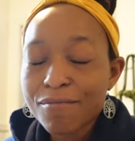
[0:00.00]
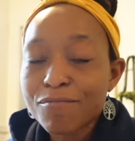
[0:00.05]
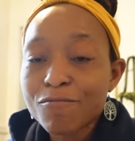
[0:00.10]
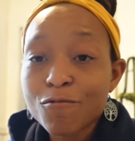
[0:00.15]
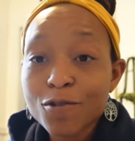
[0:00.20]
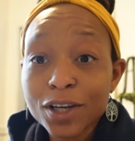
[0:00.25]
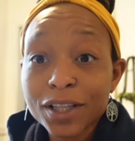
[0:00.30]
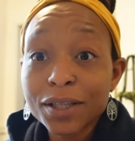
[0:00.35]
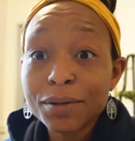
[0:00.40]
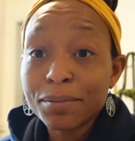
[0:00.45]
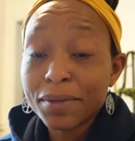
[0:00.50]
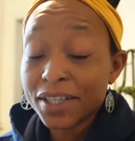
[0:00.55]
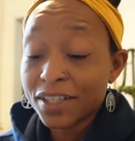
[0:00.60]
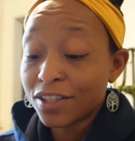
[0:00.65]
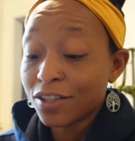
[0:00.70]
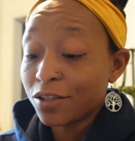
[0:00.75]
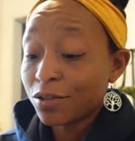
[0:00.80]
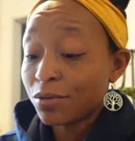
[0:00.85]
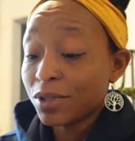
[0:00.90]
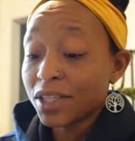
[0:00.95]
really meant
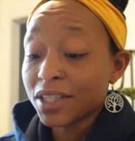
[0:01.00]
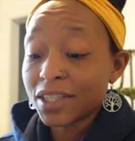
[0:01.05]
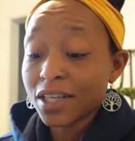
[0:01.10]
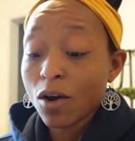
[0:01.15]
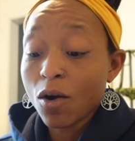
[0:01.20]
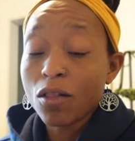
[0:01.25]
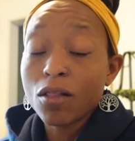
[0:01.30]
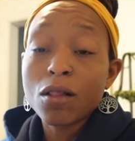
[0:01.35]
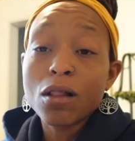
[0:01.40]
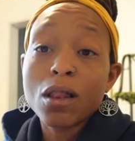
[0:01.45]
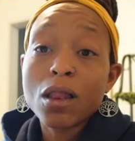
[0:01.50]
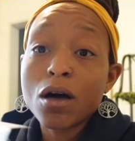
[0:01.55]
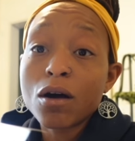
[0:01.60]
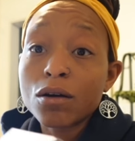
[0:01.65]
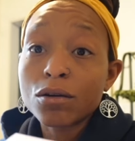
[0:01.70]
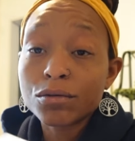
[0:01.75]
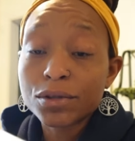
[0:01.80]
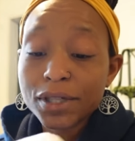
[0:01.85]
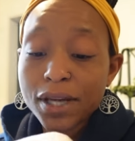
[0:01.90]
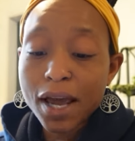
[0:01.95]
to do this a
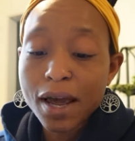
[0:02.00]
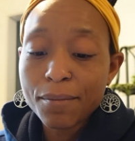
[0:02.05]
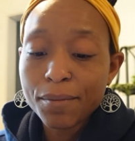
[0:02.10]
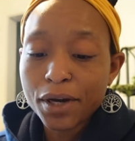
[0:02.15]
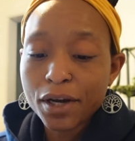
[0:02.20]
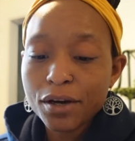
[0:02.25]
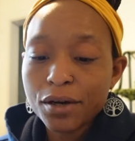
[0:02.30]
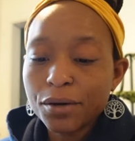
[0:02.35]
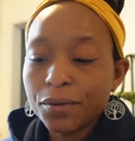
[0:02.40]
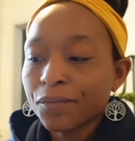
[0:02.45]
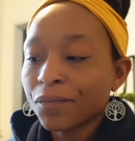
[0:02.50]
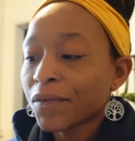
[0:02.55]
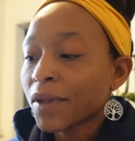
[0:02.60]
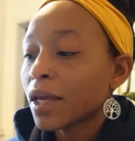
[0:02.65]
long time ago.